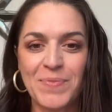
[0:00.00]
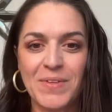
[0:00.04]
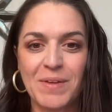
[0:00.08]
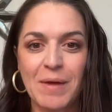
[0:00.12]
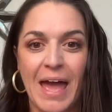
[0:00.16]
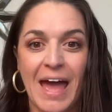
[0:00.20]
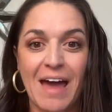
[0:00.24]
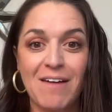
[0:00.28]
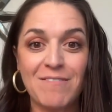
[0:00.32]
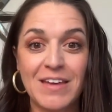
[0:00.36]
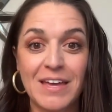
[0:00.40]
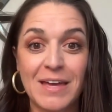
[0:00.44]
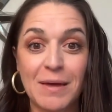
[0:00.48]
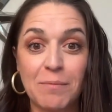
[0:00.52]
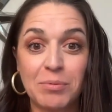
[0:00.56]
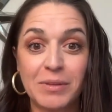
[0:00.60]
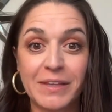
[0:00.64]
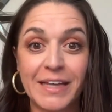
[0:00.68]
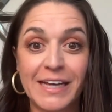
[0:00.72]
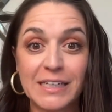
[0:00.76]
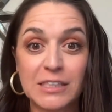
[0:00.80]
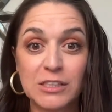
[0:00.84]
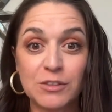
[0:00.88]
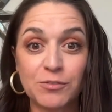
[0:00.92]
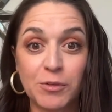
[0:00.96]
having a
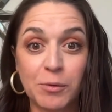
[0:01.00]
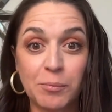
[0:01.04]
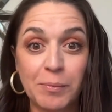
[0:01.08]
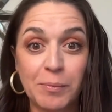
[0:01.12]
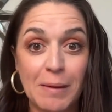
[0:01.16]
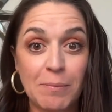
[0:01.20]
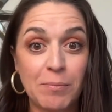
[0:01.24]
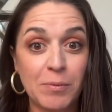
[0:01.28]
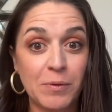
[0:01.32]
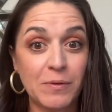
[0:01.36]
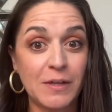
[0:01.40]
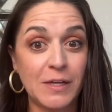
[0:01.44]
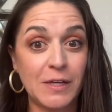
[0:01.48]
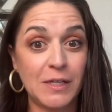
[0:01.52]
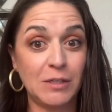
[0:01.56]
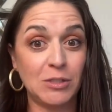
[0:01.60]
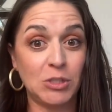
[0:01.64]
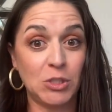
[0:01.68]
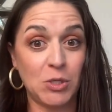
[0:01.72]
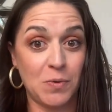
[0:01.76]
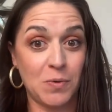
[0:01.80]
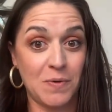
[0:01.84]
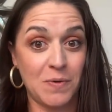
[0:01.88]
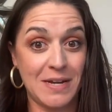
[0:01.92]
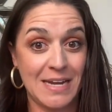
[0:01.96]
place for paper that you
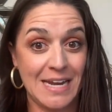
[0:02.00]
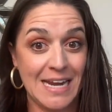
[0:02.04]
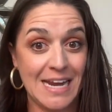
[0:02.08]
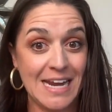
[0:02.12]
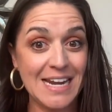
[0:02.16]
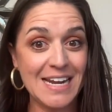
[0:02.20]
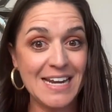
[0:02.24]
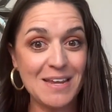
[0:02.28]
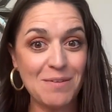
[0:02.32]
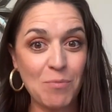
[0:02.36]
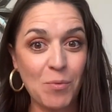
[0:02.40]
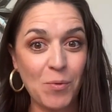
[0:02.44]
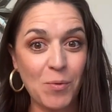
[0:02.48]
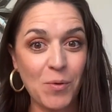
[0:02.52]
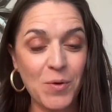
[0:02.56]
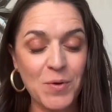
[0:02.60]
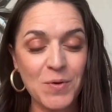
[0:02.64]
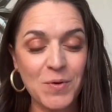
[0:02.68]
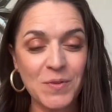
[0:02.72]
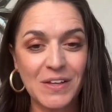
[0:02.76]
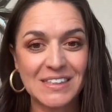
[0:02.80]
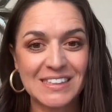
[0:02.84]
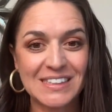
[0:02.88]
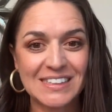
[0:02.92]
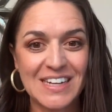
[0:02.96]
don't need anymore
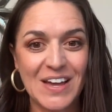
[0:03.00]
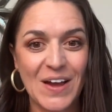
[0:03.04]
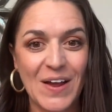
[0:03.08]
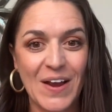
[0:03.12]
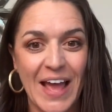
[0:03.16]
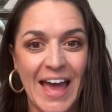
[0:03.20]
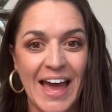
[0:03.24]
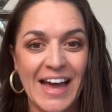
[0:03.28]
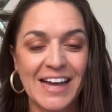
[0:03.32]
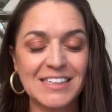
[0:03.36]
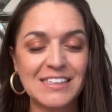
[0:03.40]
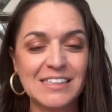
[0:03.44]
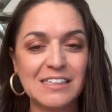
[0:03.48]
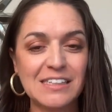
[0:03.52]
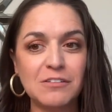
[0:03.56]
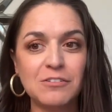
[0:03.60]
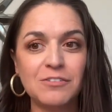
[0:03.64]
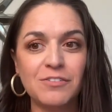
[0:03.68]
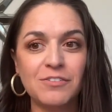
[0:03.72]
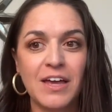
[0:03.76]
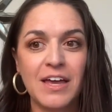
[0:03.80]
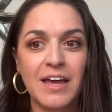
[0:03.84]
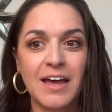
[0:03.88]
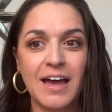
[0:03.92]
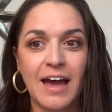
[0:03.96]
or that's not
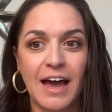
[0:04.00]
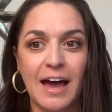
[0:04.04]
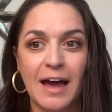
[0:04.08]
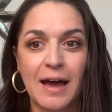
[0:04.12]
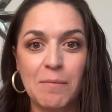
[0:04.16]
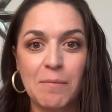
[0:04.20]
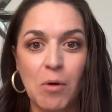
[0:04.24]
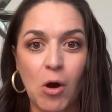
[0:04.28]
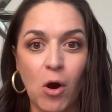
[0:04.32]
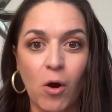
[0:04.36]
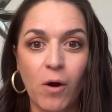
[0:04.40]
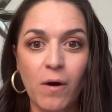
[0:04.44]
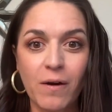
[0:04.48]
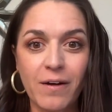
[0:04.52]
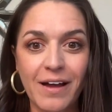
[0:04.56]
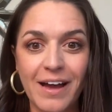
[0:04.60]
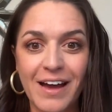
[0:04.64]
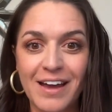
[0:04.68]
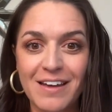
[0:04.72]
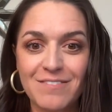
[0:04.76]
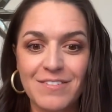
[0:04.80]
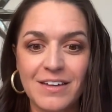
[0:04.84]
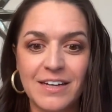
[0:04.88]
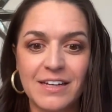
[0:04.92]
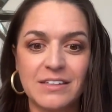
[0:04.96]
active.
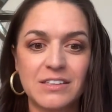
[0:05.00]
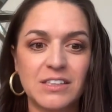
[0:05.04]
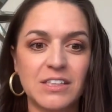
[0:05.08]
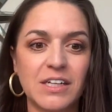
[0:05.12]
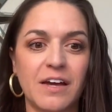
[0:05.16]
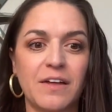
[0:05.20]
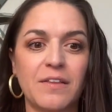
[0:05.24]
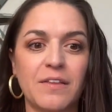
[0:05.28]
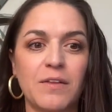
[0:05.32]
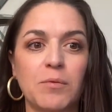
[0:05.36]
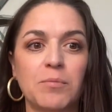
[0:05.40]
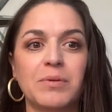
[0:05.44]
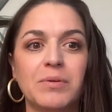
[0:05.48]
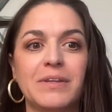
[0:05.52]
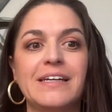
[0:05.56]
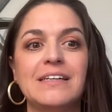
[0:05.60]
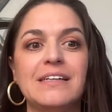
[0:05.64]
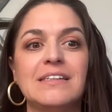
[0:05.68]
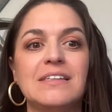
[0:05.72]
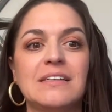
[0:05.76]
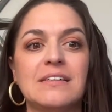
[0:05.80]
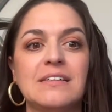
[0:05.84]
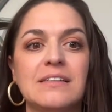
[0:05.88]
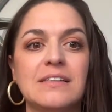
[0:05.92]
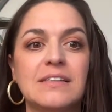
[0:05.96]
Archive it into other
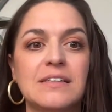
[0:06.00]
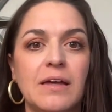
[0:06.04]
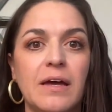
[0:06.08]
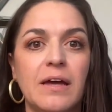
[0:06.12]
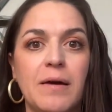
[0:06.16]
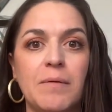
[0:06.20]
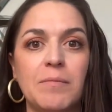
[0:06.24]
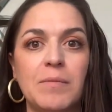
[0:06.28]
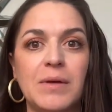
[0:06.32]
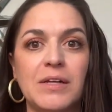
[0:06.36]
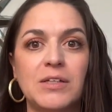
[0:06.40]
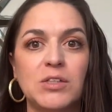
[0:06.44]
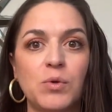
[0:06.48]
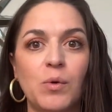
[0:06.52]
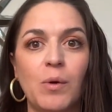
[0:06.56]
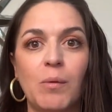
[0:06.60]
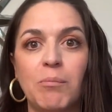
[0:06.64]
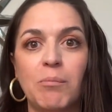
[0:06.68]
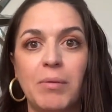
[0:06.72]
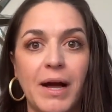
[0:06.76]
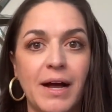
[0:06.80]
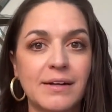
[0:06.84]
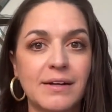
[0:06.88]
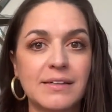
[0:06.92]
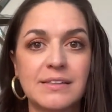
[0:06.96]
places, into a
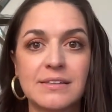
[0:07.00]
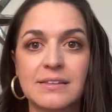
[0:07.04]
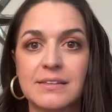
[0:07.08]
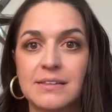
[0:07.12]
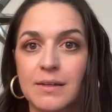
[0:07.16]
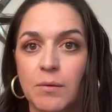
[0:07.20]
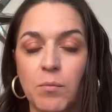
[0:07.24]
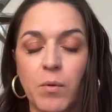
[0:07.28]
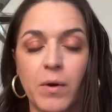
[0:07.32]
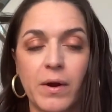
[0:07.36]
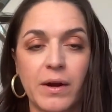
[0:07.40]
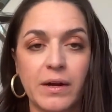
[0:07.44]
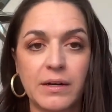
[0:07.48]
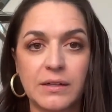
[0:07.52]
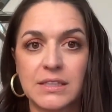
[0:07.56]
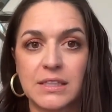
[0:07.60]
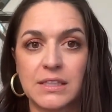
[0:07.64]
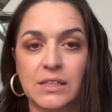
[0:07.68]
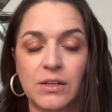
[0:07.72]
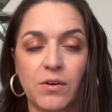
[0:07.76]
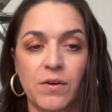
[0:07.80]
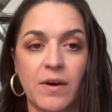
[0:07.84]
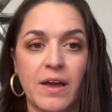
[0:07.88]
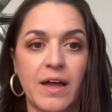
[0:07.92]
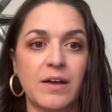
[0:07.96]
box somewhere else in
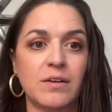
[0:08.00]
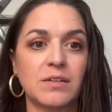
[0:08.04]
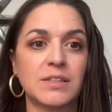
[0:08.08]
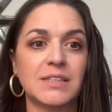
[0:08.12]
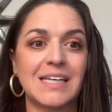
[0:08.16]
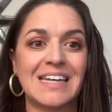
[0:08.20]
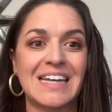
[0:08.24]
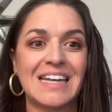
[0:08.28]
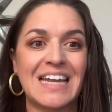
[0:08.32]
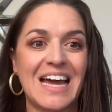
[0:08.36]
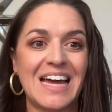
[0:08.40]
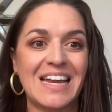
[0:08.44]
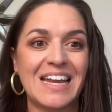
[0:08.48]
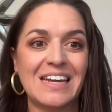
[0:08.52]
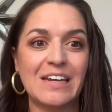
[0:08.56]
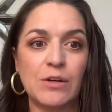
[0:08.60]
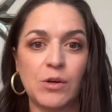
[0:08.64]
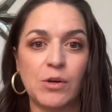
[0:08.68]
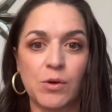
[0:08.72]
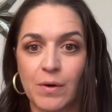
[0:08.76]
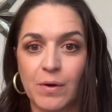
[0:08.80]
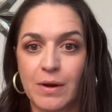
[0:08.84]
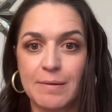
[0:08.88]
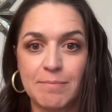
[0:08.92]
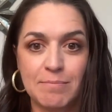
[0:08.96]
your house, not in
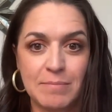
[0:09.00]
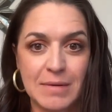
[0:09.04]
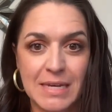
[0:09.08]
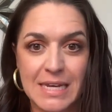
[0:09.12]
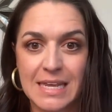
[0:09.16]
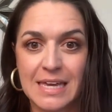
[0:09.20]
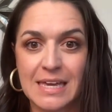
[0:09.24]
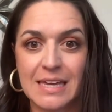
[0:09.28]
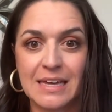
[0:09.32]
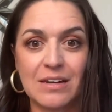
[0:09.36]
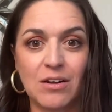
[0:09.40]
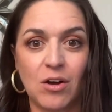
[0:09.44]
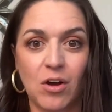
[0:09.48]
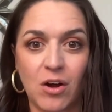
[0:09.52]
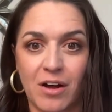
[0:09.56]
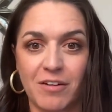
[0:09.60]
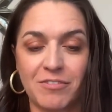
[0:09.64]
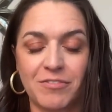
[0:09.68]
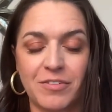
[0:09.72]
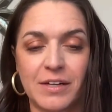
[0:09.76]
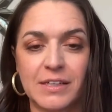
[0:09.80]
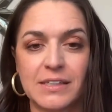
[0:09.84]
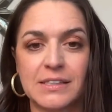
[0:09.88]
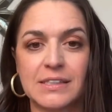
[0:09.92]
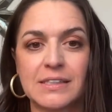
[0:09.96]
your immediate
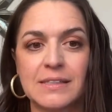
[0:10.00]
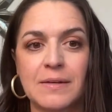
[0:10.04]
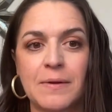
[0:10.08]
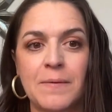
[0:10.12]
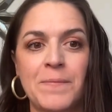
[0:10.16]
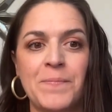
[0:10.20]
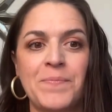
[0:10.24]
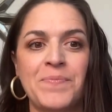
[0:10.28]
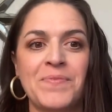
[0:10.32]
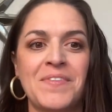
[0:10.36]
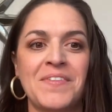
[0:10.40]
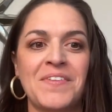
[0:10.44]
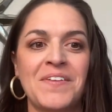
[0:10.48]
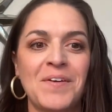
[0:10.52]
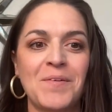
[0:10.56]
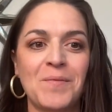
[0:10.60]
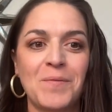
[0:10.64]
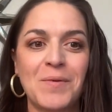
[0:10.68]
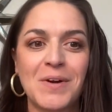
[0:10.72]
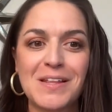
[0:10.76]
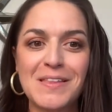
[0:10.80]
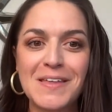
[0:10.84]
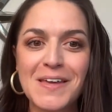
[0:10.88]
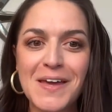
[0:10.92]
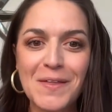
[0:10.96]
office.
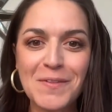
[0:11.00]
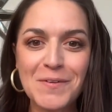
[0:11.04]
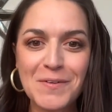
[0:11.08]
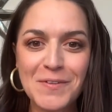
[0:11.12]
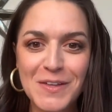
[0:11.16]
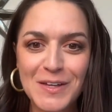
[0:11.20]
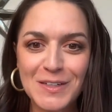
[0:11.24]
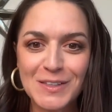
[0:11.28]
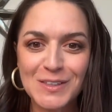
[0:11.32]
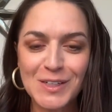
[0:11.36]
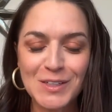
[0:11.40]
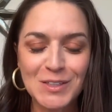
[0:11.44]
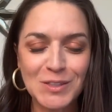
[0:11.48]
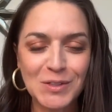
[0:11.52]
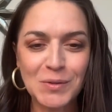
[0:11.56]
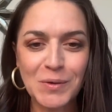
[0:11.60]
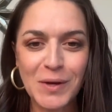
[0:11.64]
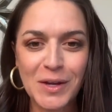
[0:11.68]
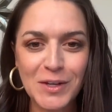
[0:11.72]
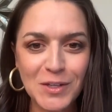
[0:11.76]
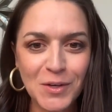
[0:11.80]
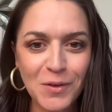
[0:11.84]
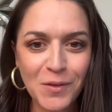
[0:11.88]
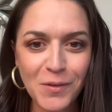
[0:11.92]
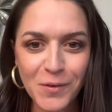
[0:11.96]
One of the other things I do,
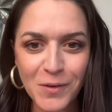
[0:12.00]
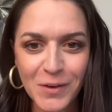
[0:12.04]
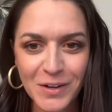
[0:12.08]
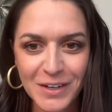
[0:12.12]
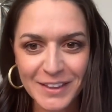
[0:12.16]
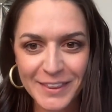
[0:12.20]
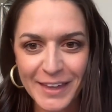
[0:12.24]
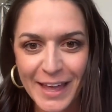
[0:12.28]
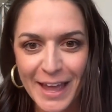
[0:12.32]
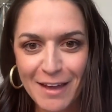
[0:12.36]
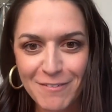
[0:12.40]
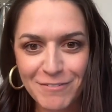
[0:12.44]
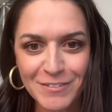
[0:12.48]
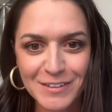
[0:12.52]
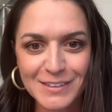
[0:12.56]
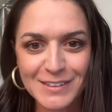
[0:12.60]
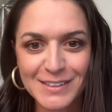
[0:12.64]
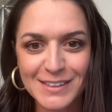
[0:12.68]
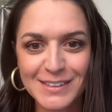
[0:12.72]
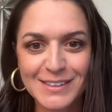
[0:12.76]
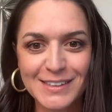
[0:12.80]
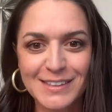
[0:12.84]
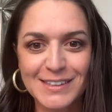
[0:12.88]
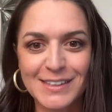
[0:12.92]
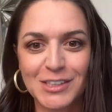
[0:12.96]
and y'all are going to laugh because
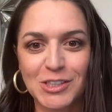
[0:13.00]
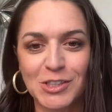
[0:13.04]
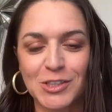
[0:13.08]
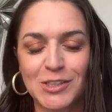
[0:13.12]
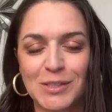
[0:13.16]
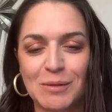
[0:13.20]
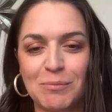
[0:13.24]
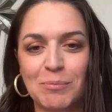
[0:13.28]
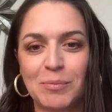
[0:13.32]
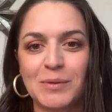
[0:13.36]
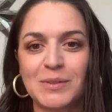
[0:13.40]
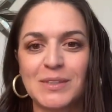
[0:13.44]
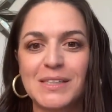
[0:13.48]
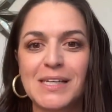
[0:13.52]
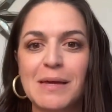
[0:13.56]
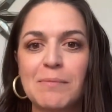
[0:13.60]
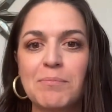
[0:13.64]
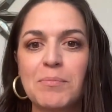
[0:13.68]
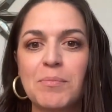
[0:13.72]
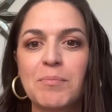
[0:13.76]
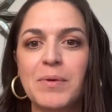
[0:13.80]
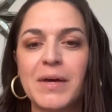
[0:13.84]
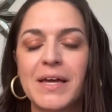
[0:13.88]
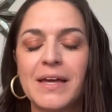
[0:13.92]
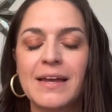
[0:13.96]
this is such a simple tip,
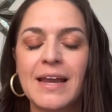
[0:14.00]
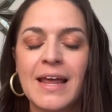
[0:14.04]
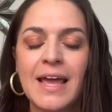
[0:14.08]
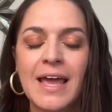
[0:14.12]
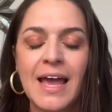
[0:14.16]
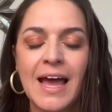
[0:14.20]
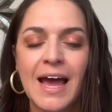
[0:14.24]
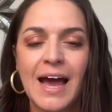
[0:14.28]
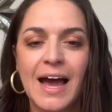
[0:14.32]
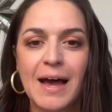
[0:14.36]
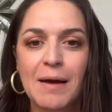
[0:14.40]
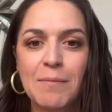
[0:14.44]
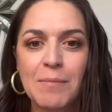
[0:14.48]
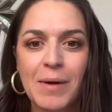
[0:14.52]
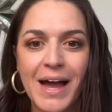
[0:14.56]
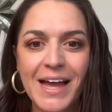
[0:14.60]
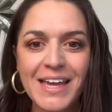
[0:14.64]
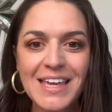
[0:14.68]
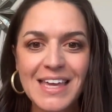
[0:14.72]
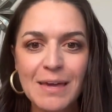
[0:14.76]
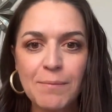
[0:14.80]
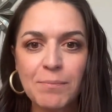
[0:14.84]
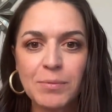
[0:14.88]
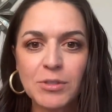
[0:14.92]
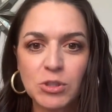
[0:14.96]
but I
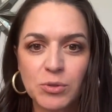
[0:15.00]
keep a